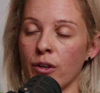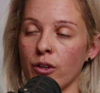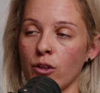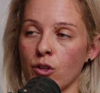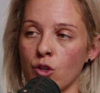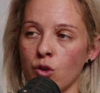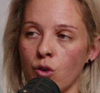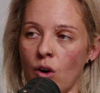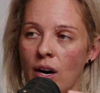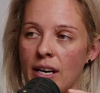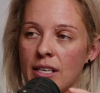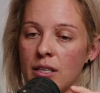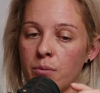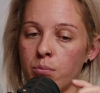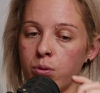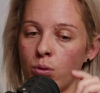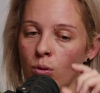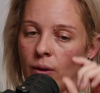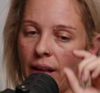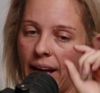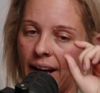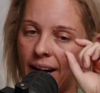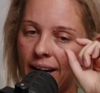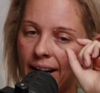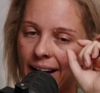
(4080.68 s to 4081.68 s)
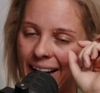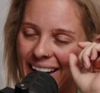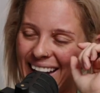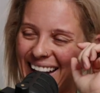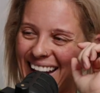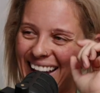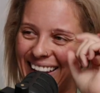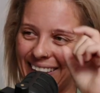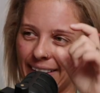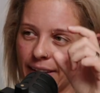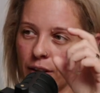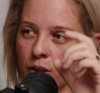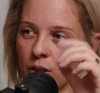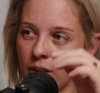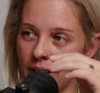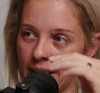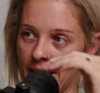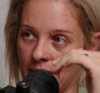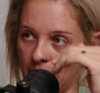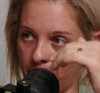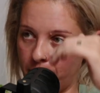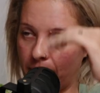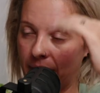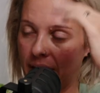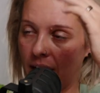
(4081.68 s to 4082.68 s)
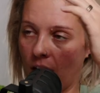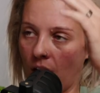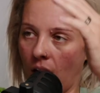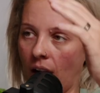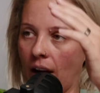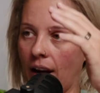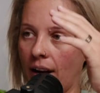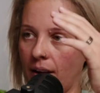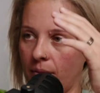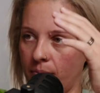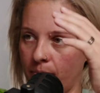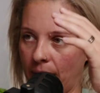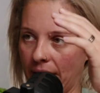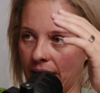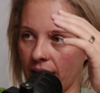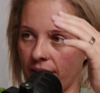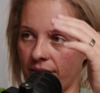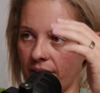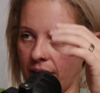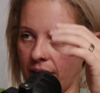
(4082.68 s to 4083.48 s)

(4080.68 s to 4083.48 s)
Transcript: when you're trying to pull out get a better, higher bank